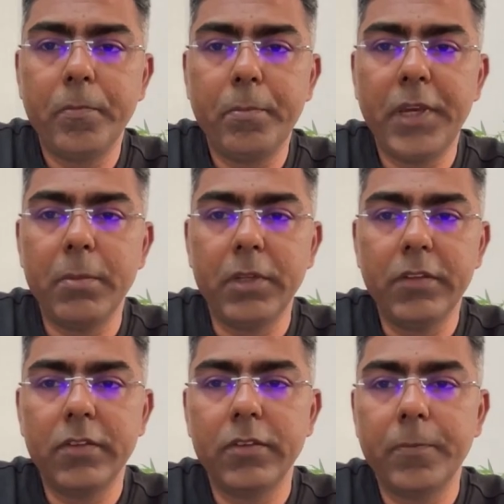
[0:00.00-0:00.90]

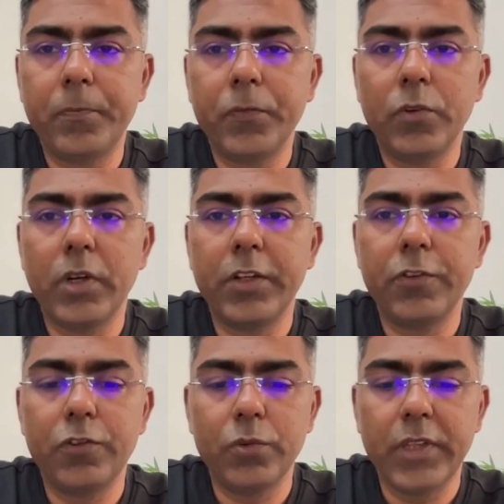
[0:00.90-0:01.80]
payables. So
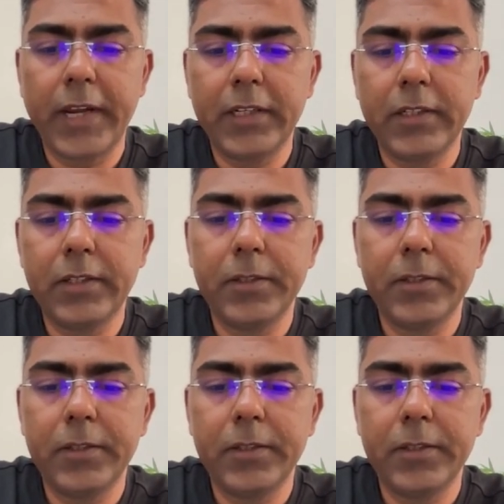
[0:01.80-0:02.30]
let's do that.